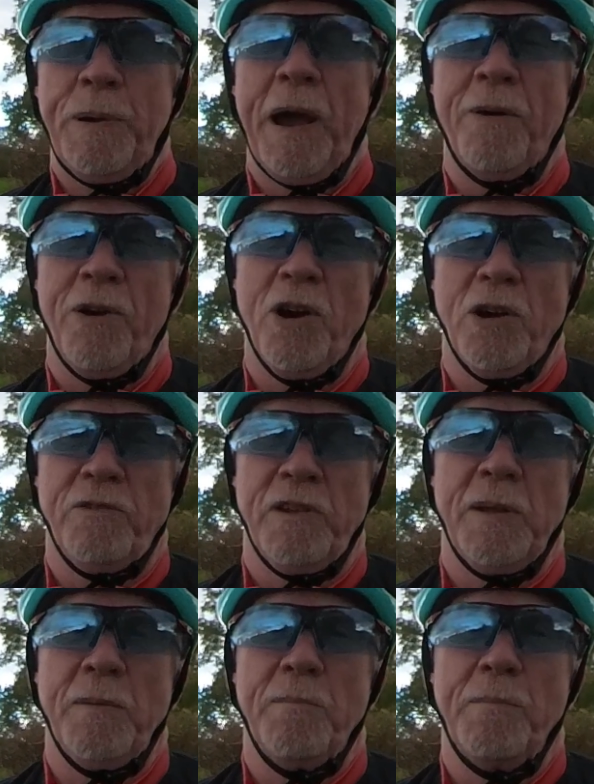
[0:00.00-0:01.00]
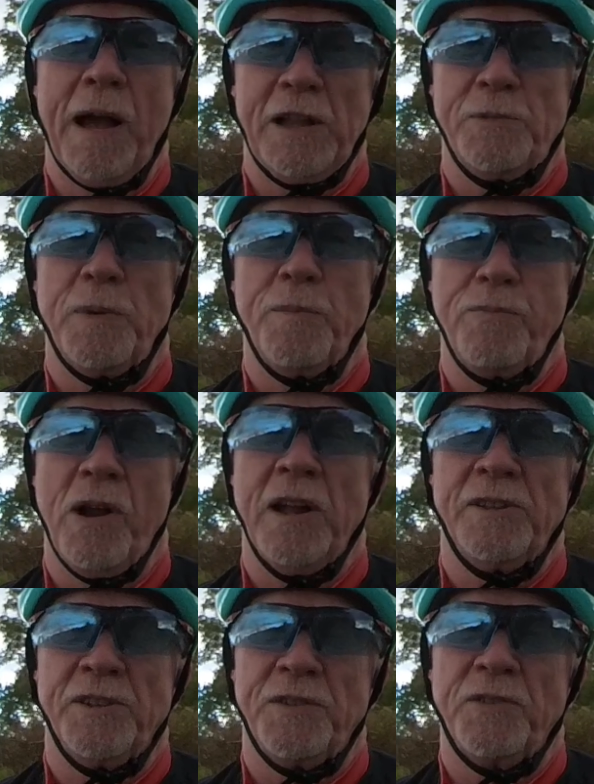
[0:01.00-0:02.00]
power-hungry maximum
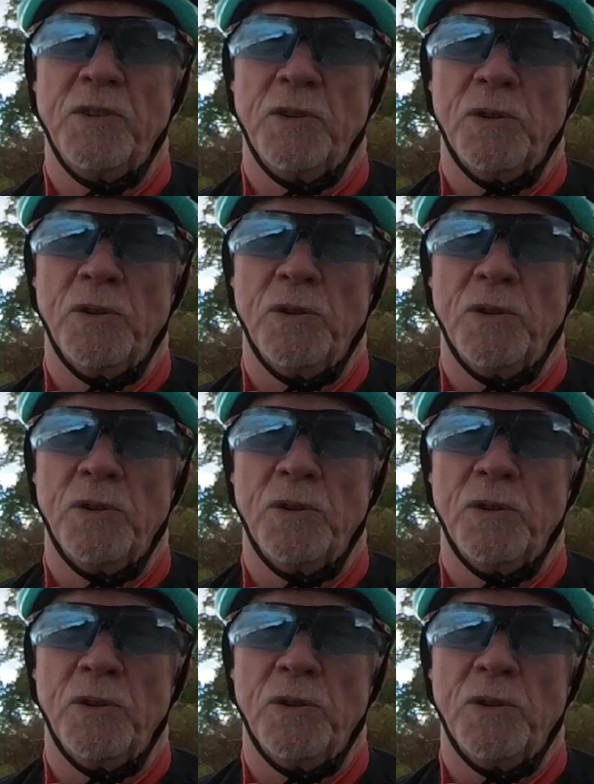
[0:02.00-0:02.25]
brightness, of